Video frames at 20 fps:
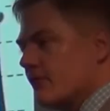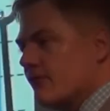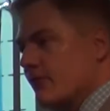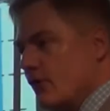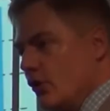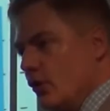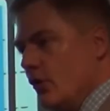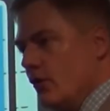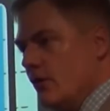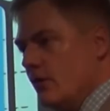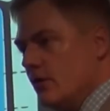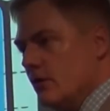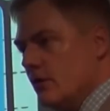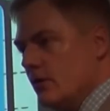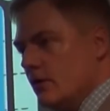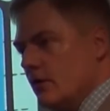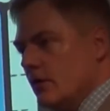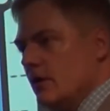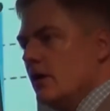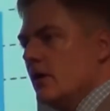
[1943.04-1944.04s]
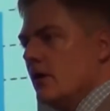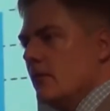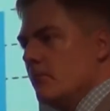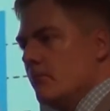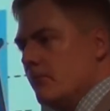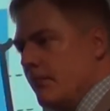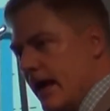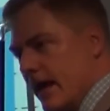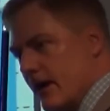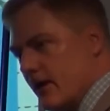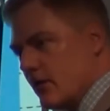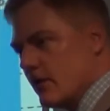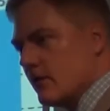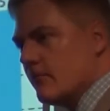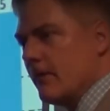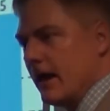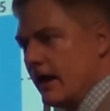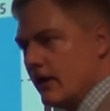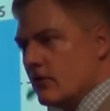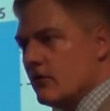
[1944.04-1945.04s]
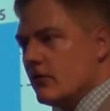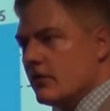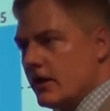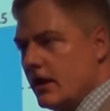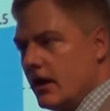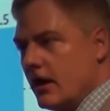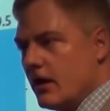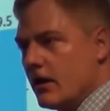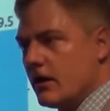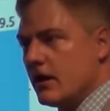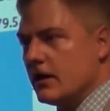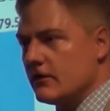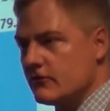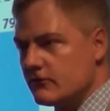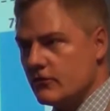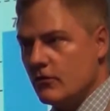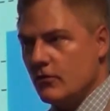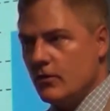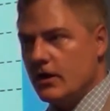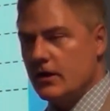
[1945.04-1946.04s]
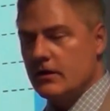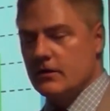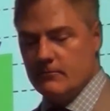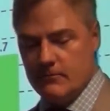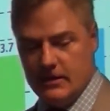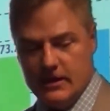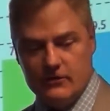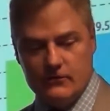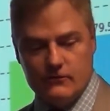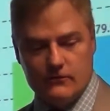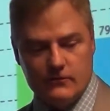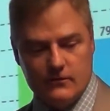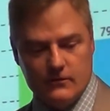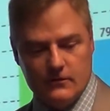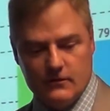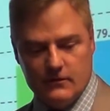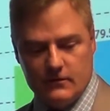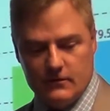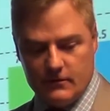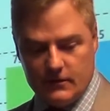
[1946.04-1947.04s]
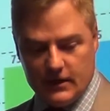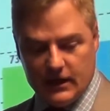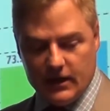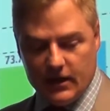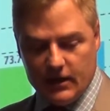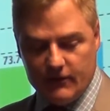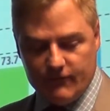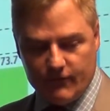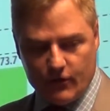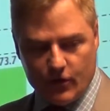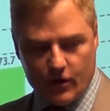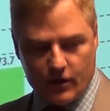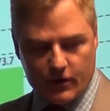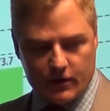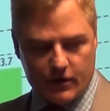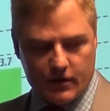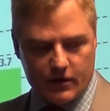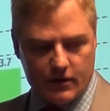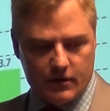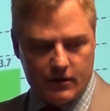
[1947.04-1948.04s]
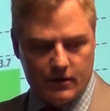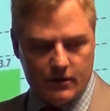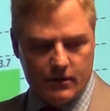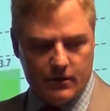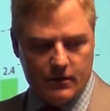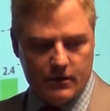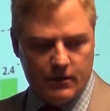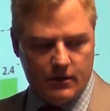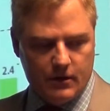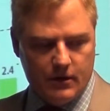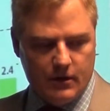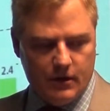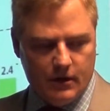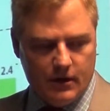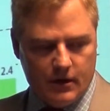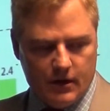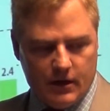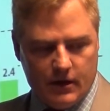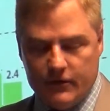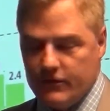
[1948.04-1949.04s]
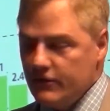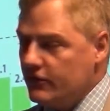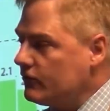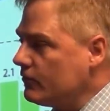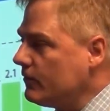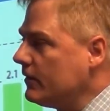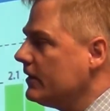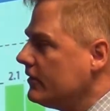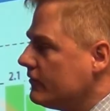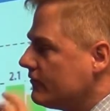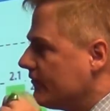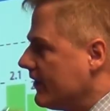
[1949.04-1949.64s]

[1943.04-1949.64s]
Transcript: food, better medical care, and so on. It means they live longer. This one is